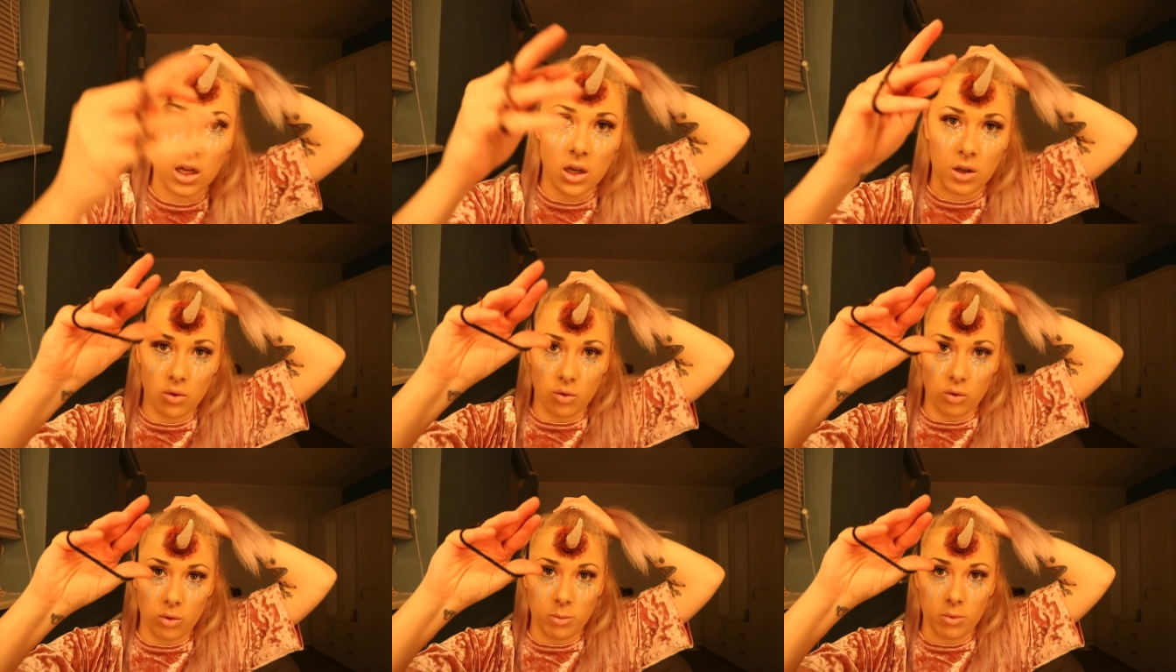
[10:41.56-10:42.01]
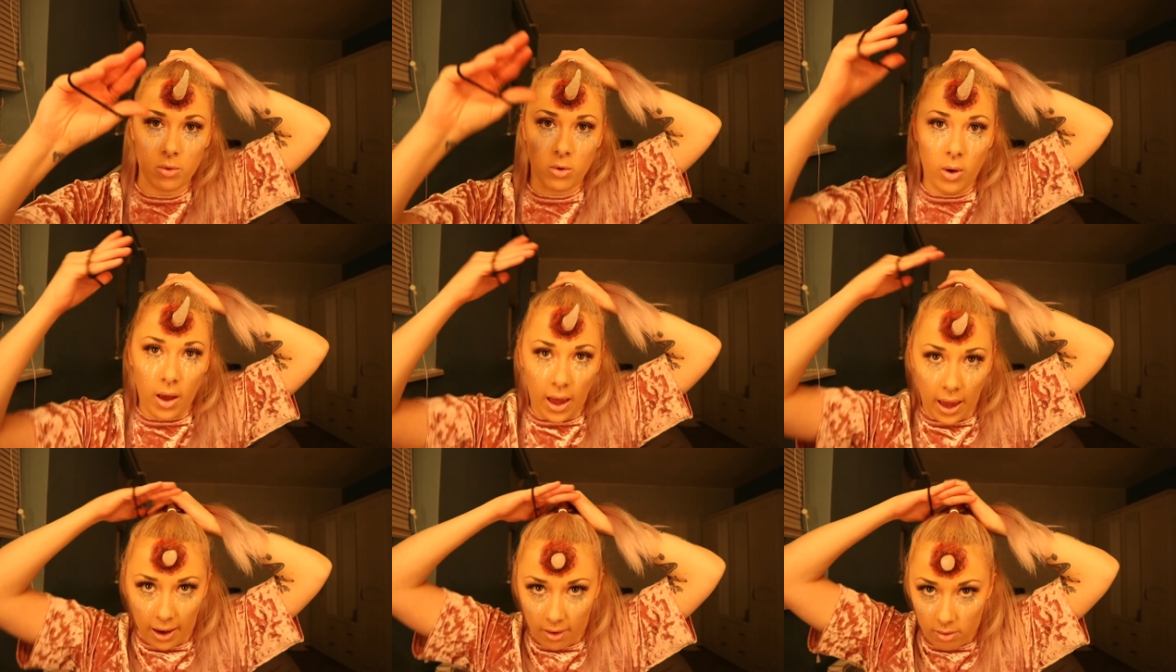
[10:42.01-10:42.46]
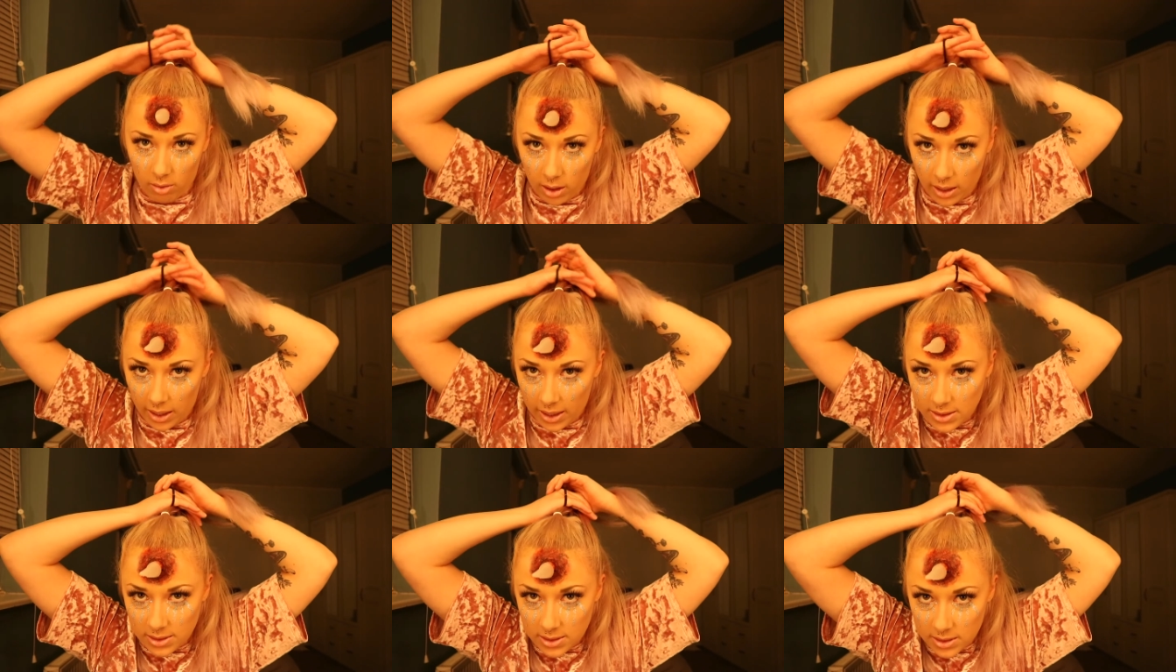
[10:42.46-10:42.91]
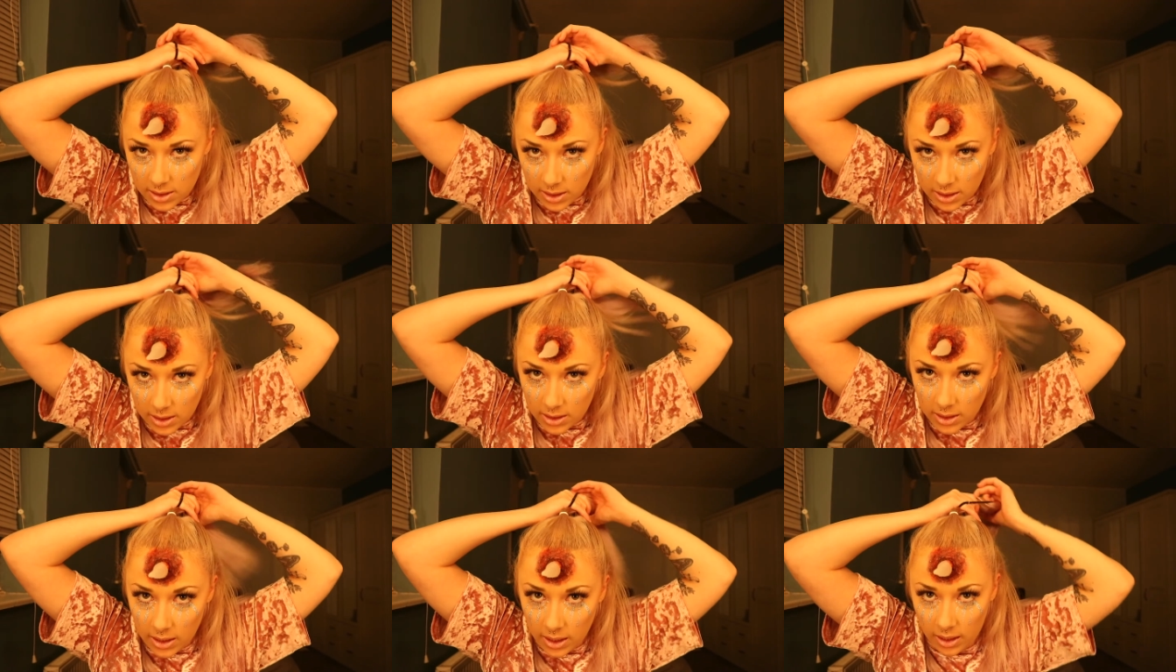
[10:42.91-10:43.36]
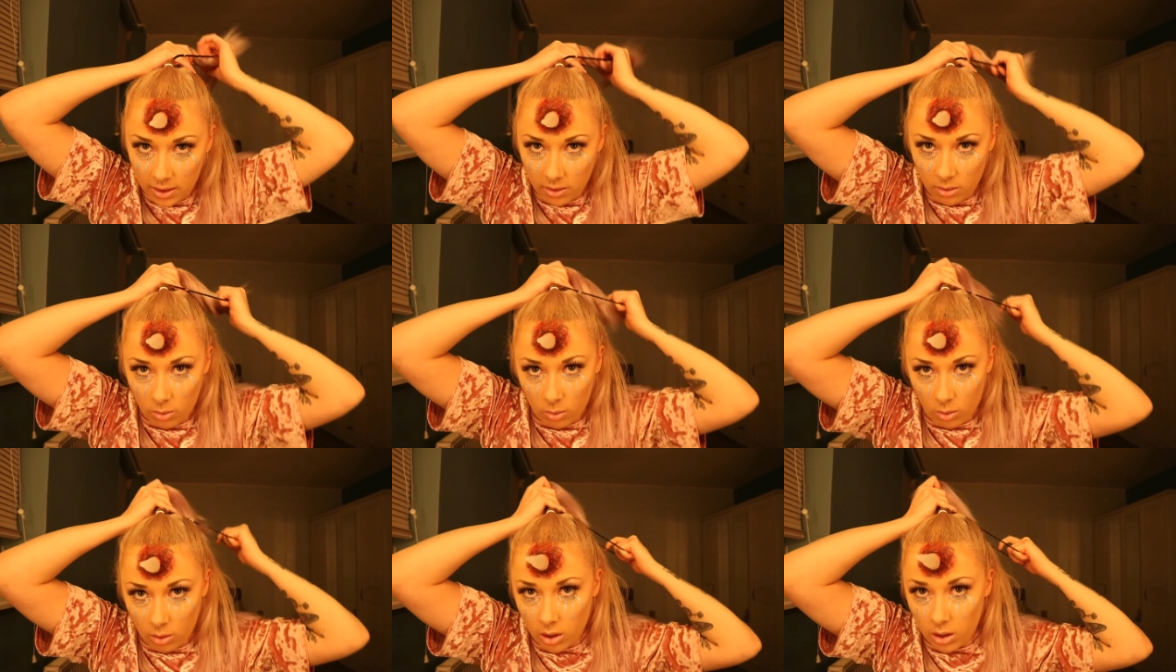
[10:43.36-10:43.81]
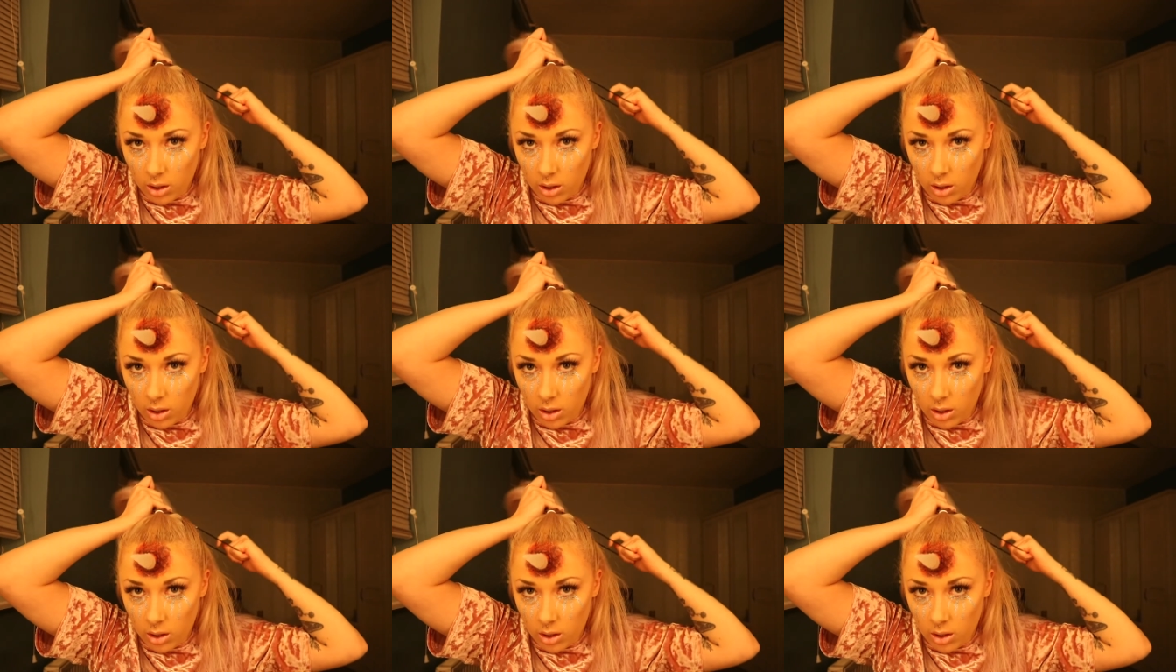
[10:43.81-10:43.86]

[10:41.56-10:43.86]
a normal hair elastic now.